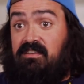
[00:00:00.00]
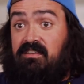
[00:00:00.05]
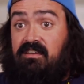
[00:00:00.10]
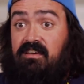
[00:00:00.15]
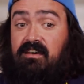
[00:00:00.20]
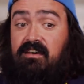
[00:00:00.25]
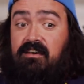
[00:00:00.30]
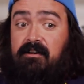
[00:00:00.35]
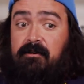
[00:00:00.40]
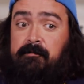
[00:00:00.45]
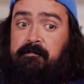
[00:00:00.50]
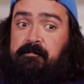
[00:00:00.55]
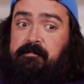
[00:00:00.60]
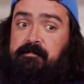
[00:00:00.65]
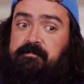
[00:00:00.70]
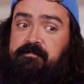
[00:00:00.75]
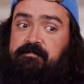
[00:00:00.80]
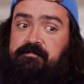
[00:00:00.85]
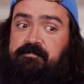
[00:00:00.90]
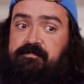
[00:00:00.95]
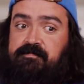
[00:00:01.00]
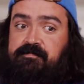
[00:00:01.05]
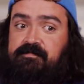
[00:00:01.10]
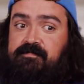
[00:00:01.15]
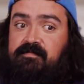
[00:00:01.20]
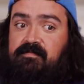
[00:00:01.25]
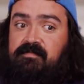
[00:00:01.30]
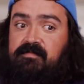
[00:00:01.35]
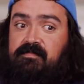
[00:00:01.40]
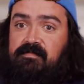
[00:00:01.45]
Um,
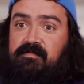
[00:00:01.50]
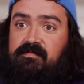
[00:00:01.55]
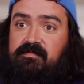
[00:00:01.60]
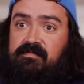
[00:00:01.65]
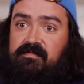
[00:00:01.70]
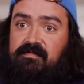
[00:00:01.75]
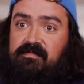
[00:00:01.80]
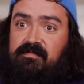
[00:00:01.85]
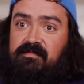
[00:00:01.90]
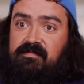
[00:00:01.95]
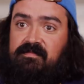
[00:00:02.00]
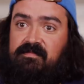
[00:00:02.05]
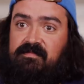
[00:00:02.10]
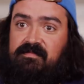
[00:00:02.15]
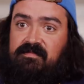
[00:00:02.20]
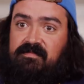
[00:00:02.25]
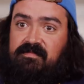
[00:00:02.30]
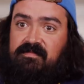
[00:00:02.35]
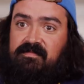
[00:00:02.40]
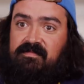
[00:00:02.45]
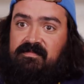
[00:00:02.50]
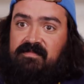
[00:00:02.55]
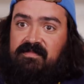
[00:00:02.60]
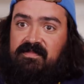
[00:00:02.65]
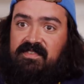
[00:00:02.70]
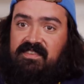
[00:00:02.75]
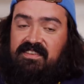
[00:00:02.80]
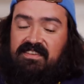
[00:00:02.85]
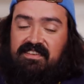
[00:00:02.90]
and what are some of those strains?